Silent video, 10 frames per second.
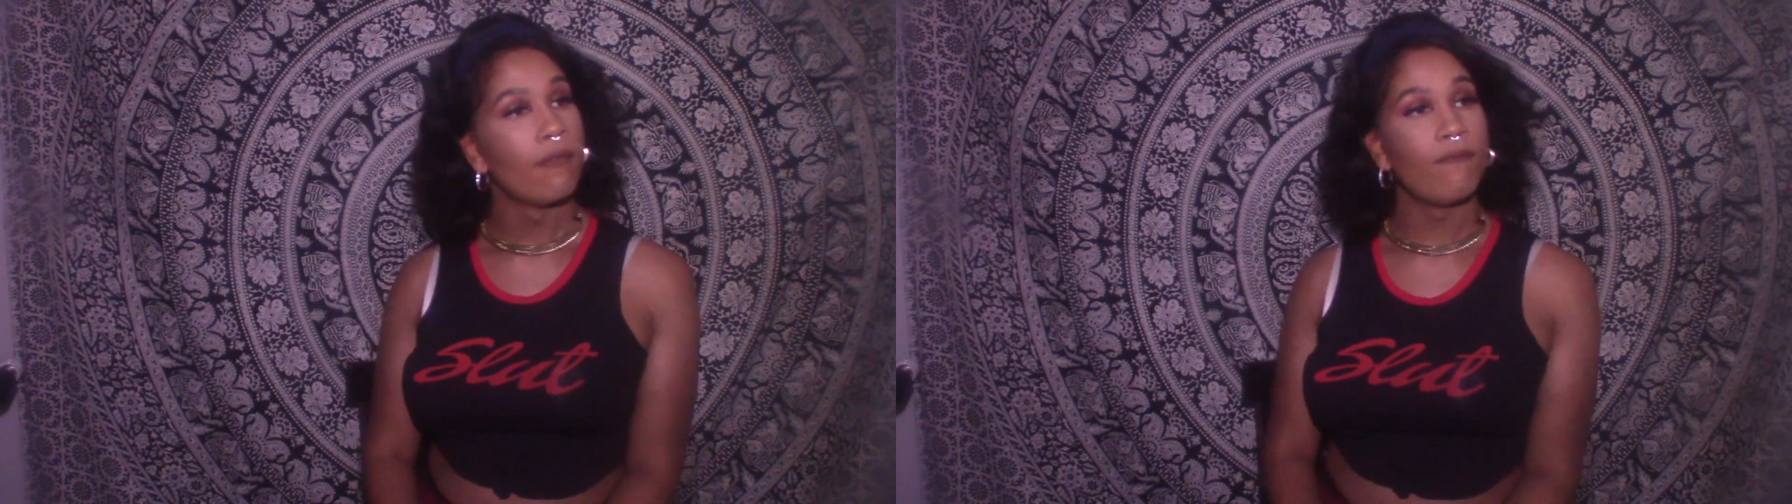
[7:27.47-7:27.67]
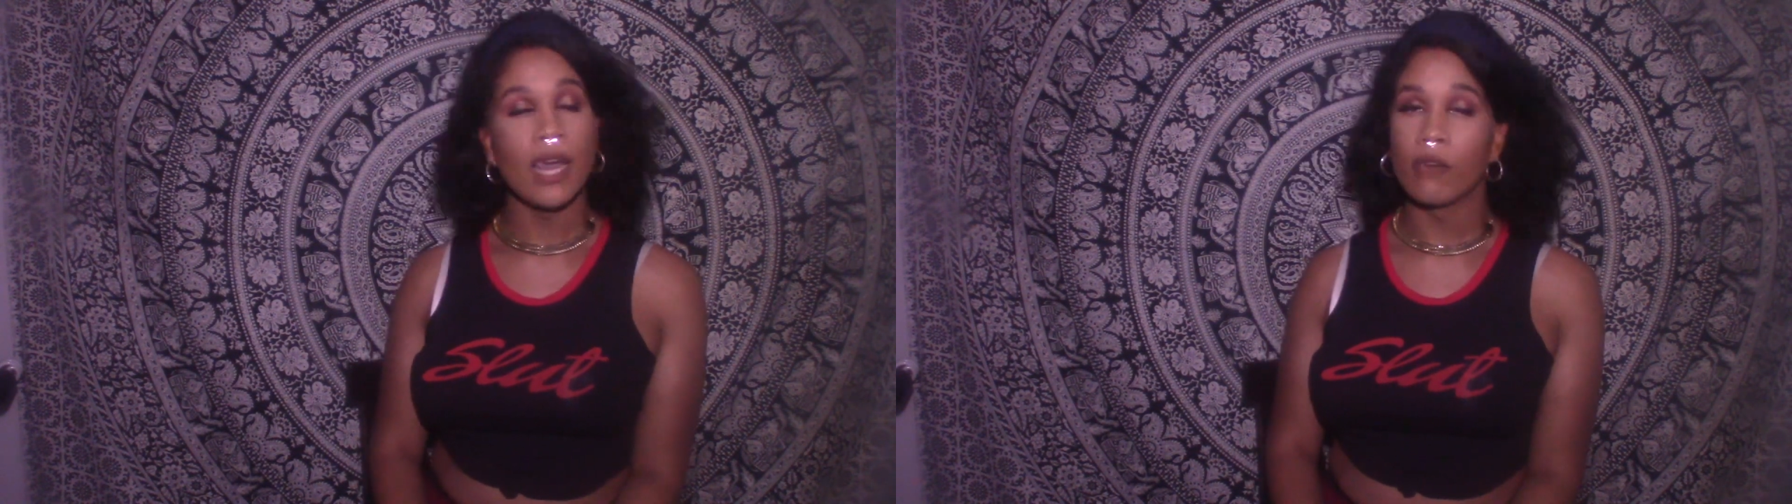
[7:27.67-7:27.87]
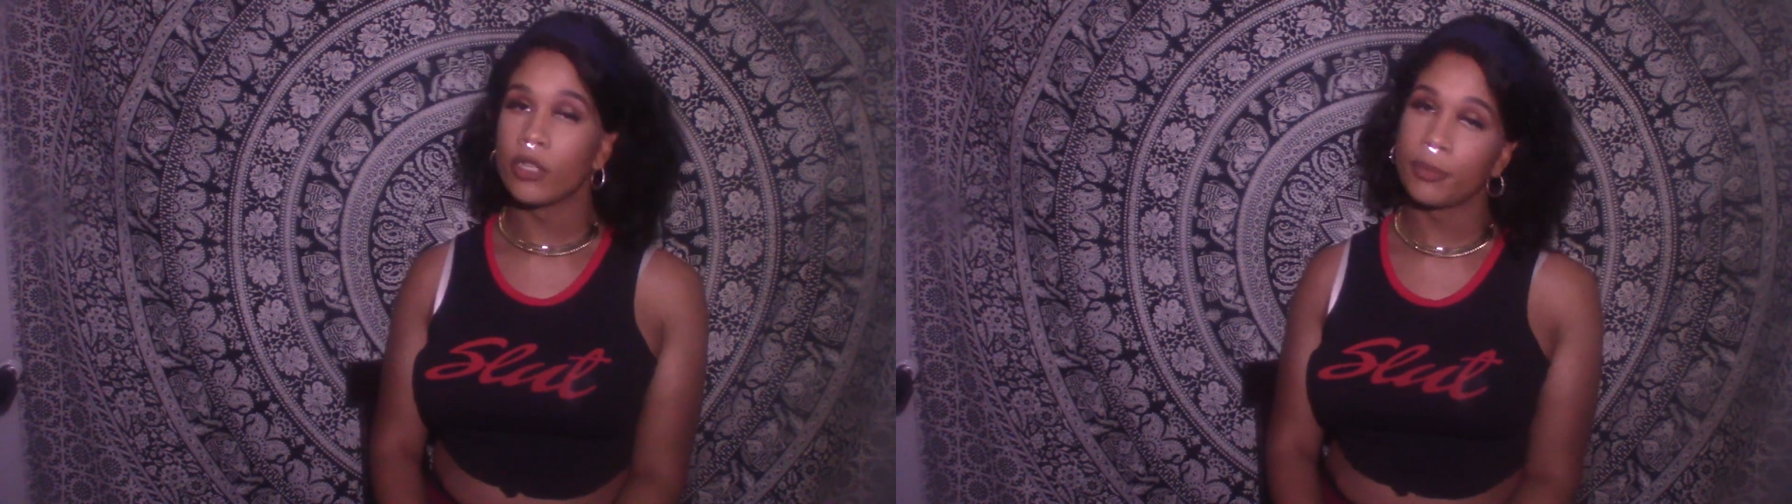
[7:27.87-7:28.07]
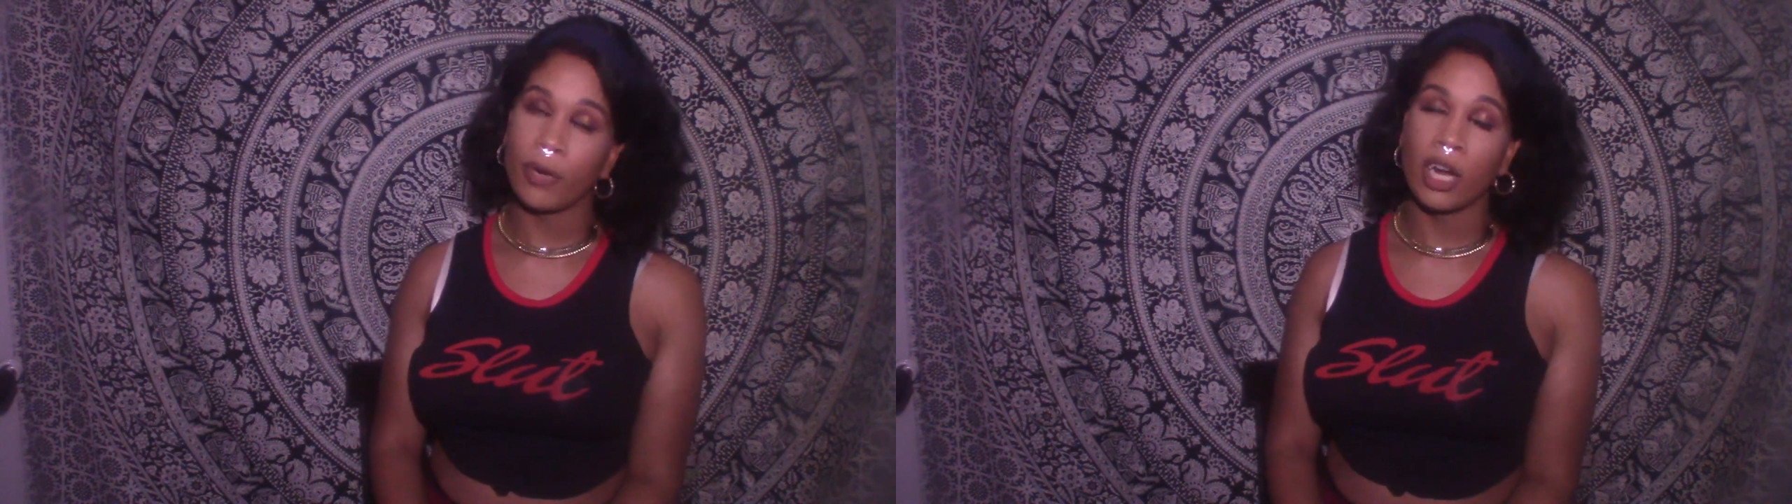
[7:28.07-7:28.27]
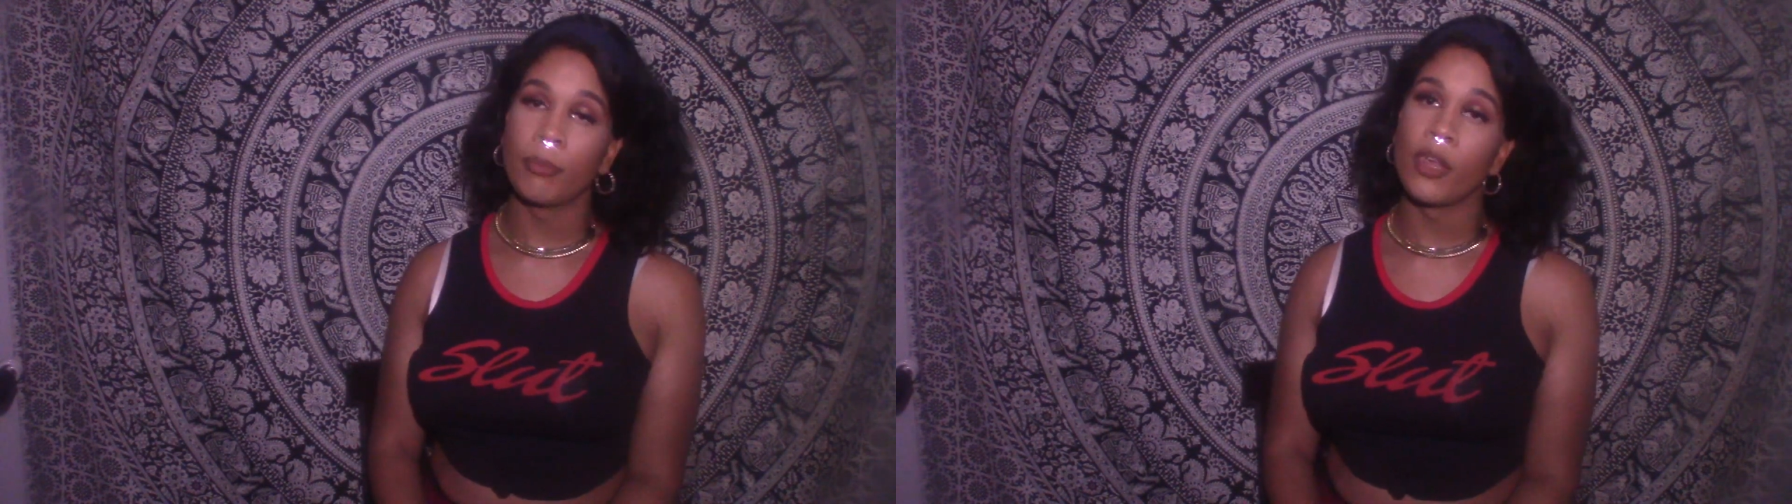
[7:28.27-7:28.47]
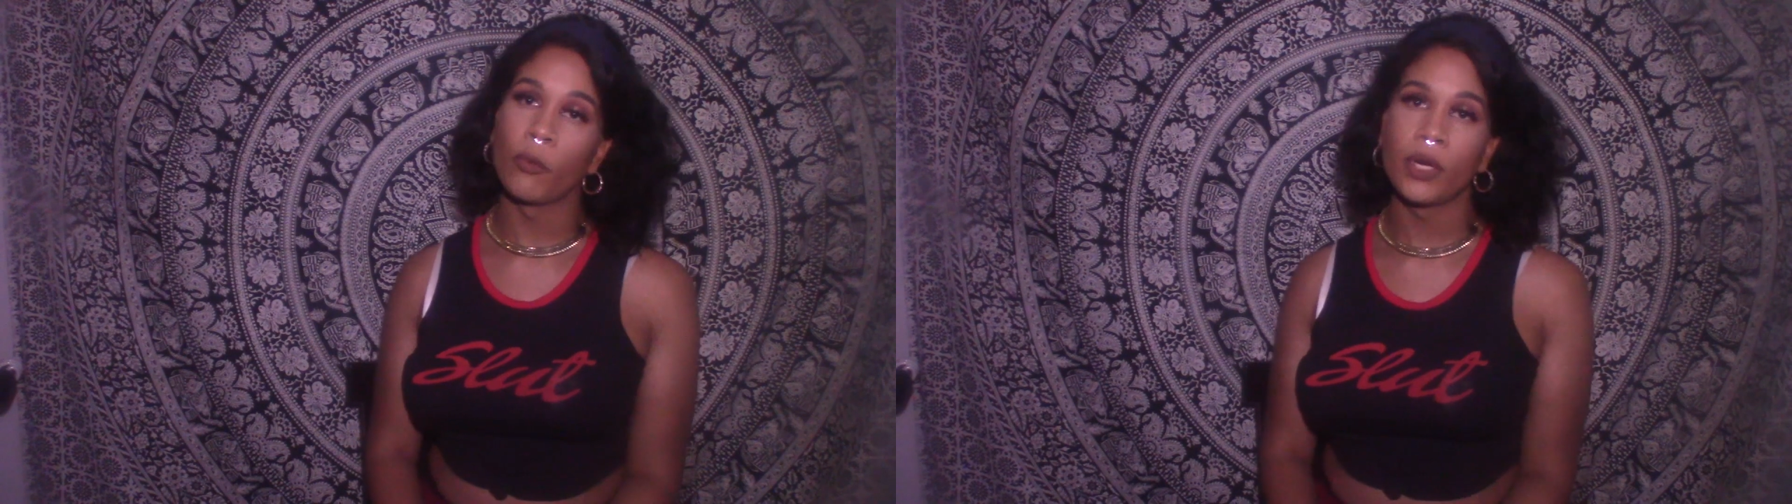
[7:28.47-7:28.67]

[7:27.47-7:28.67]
Veterans Pride Month,